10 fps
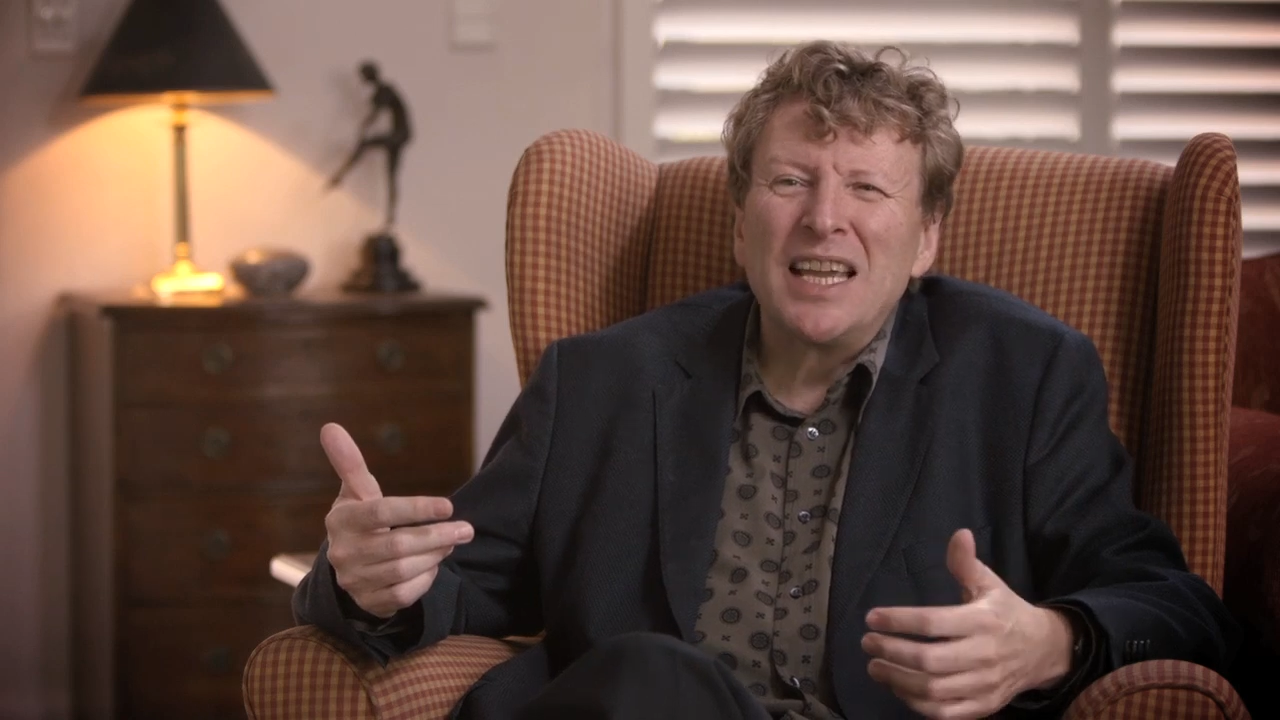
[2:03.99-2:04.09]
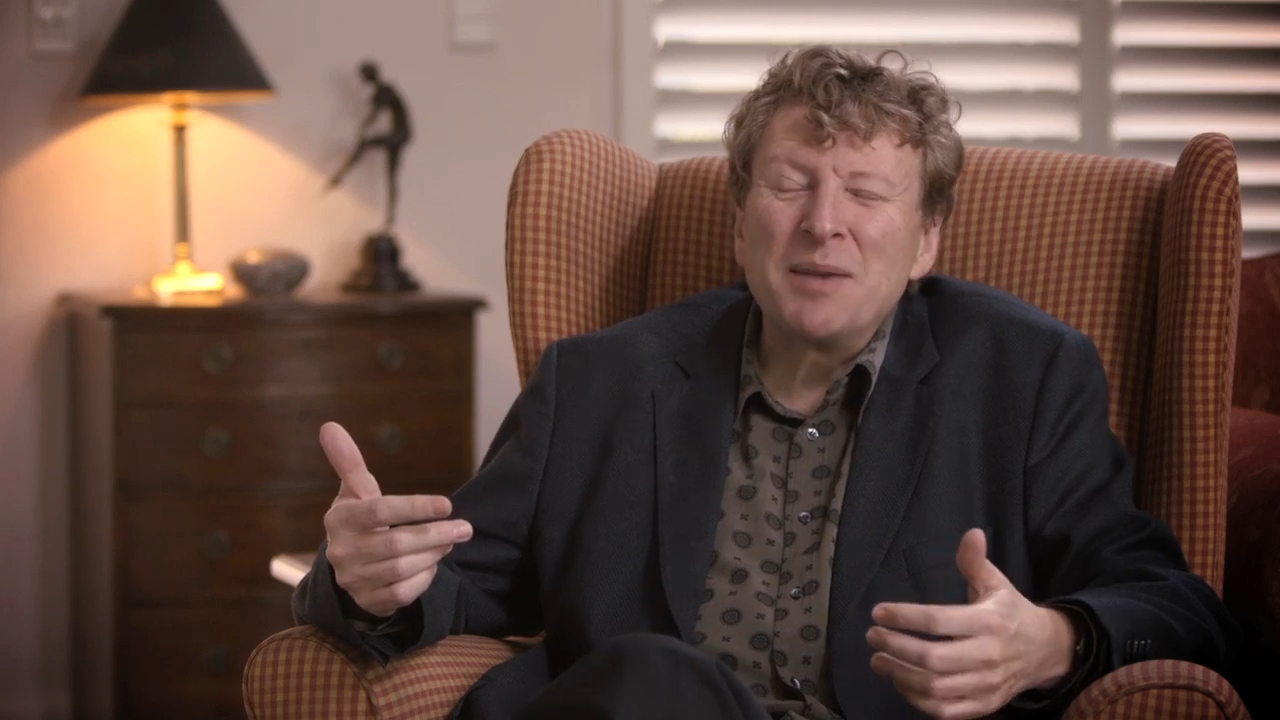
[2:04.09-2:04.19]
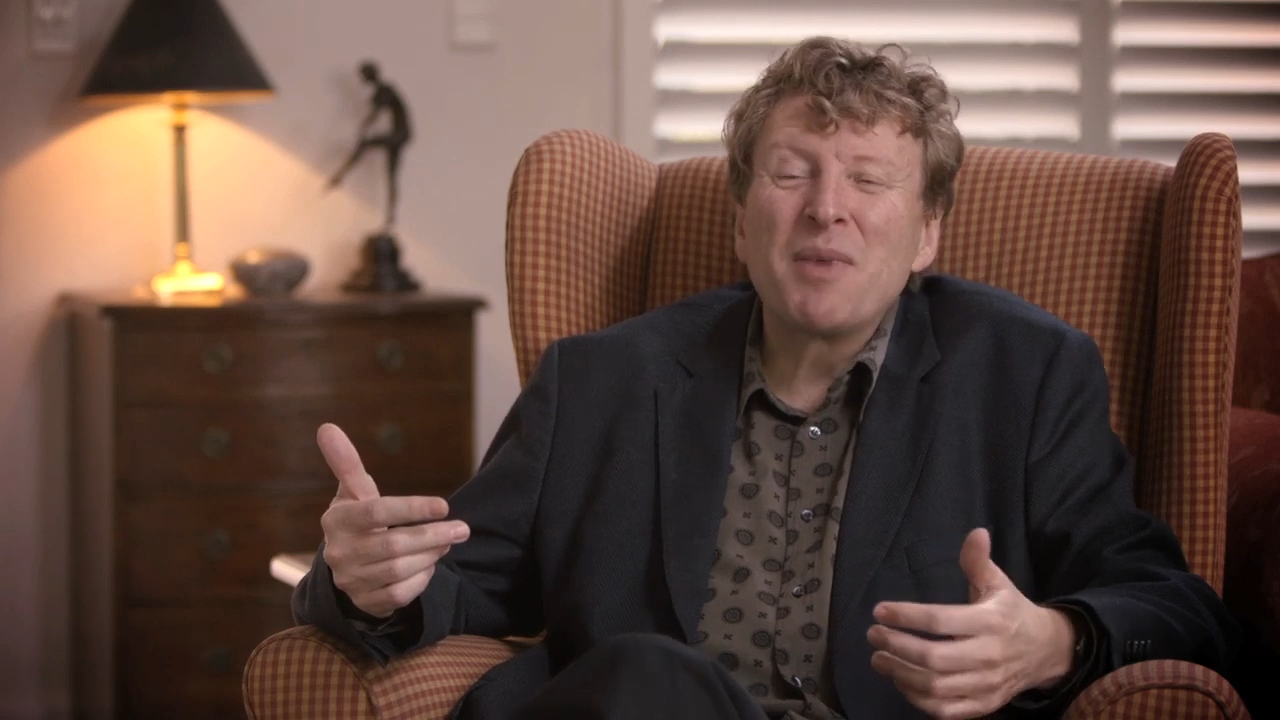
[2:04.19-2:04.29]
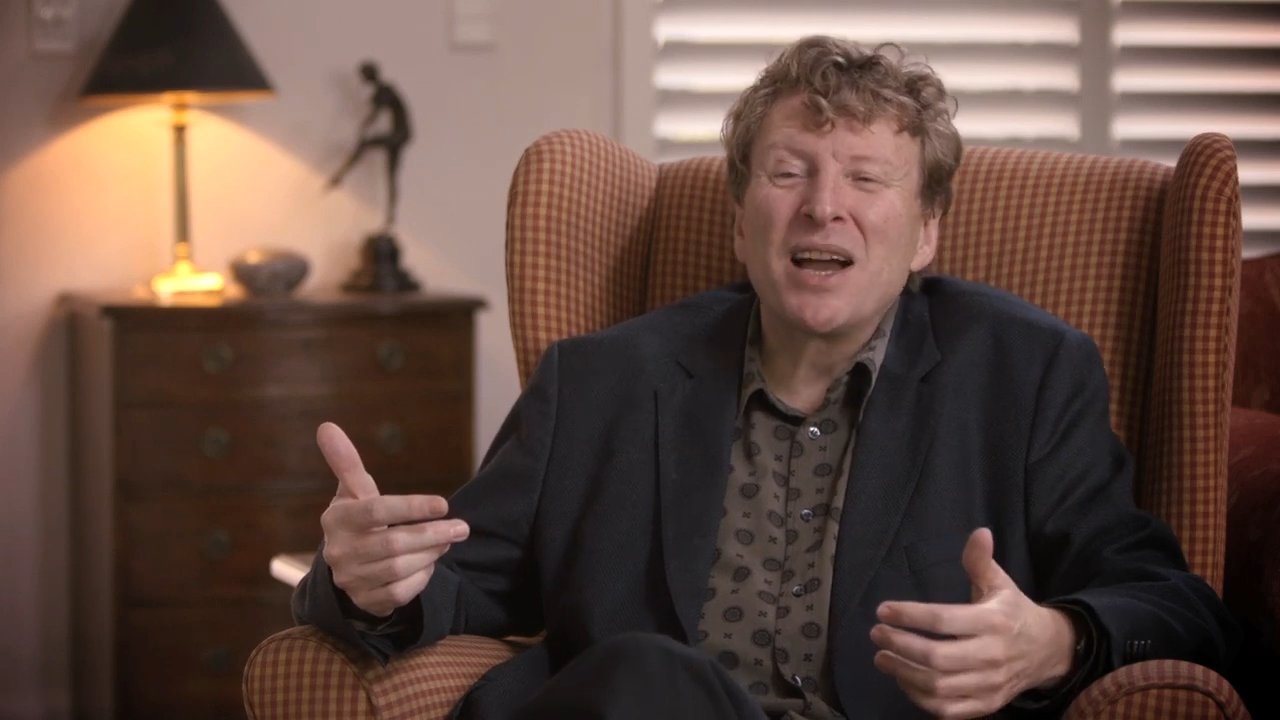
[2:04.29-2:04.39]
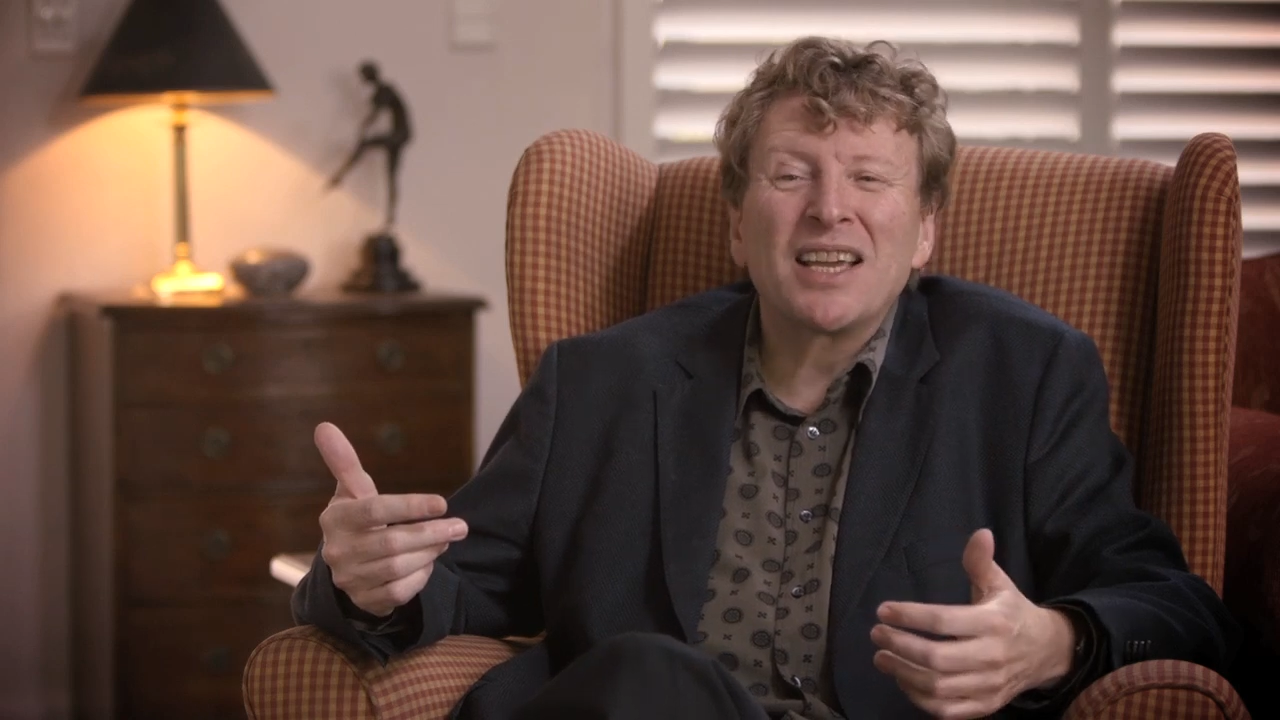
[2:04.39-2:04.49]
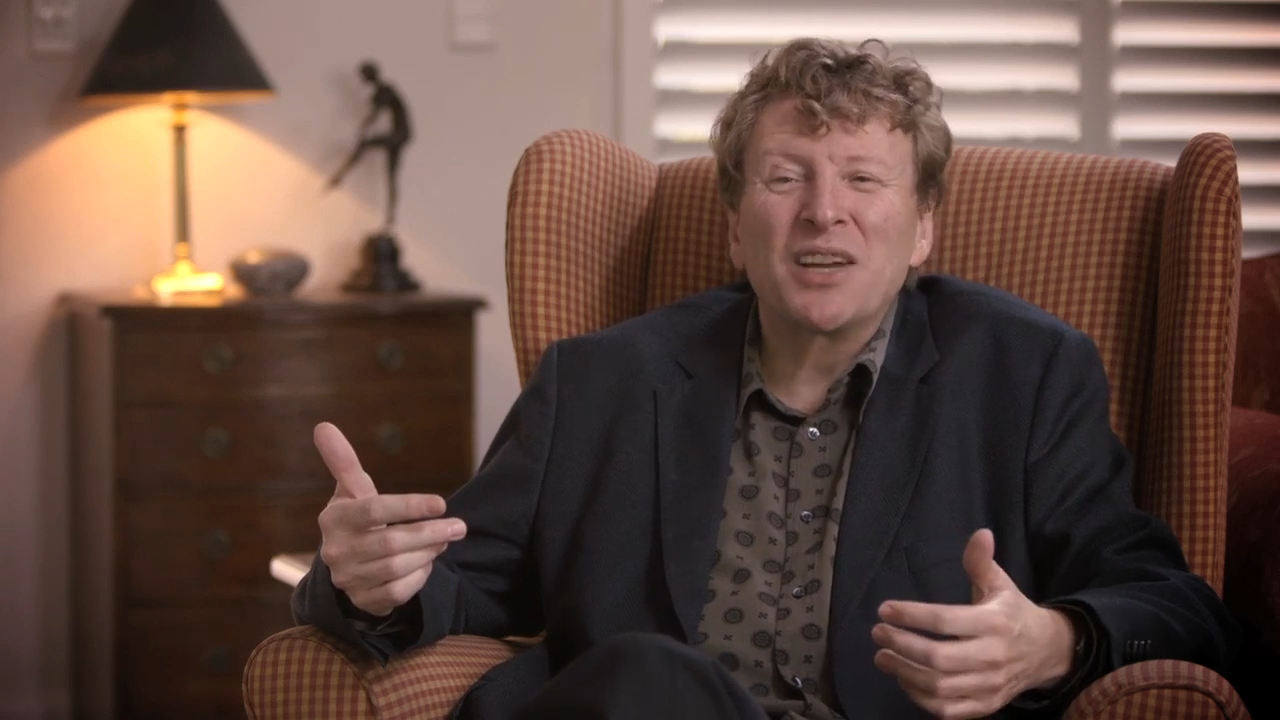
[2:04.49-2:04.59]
in my